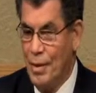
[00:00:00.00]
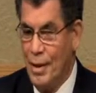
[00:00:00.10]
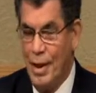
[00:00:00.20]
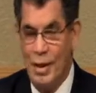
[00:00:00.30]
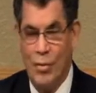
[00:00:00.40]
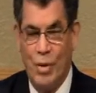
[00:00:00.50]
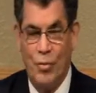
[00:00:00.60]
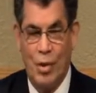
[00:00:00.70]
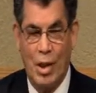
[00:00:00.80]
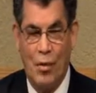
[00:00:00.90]
And
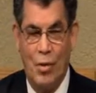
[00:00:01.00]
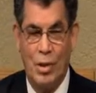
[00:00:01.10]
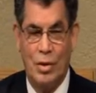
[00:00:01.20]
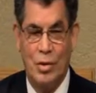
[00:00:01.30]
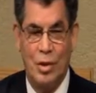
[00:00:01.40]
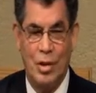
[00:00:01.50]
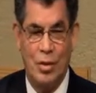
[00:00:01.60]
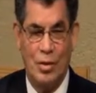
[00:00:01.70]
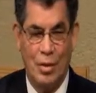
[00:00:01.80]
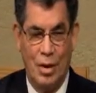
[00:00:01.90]
when I went to
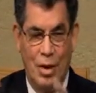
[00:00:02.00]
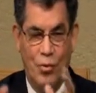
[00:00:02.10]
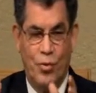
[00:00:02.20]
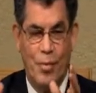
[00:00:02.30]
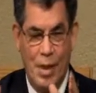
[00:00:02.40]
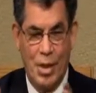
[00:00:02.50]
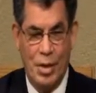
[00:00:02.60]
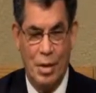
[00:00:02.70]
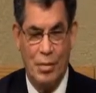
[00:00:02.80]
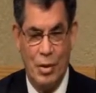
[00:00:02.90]
the
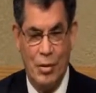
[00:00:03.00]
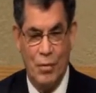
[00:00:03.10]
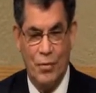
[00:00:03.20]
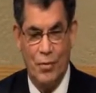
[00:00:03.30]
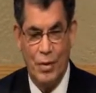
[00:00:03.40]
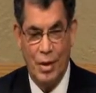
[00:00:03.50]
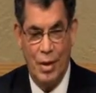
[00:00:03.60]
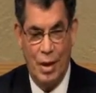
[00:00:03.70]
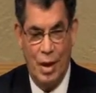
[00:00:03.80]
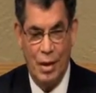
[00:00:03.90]
information booth,
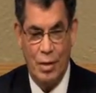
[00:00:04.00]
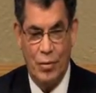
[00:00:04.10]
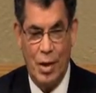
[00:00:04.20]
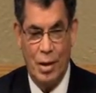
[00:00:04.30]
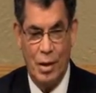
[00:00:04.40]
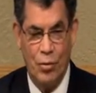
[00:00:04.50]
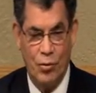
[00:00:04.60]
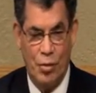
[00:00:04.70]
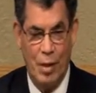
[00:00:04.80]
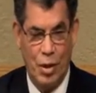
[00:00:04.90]
and it read
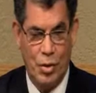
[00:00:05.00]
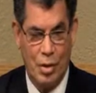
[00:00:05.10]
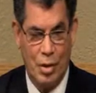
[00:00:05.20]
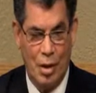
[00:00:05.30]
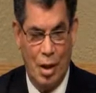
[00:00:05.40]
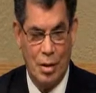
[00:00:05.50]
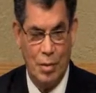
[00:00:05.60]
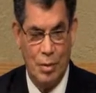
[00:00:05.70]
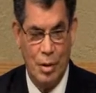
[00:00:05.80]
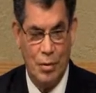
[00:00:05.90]
information at the
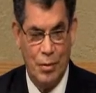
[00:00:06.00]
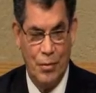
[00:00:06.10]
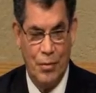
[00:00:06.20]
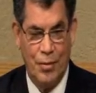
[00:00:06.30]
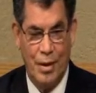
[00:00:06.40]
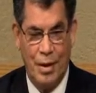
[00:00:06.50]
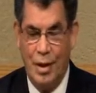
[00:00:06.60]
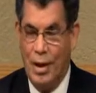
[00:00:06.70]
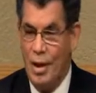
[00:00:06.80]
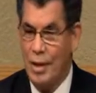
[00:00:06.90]
booth,
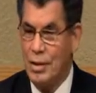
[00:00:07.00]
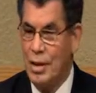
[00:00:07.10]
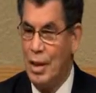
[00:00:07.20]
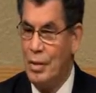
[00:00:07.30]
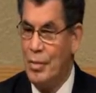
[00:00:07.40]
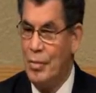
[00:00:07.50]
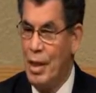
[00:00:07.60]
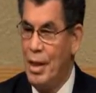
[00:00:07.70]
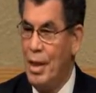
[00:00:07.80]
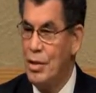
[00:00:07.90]
I said, may
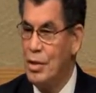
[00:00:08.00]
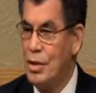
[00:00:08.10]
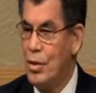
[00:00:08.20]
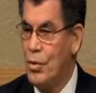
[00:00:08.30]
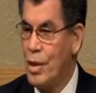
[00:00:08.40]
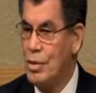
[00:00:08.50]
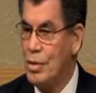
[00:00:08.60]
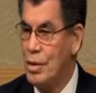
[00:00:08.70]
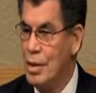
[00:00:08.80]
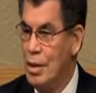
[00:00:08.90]
I ask you a question?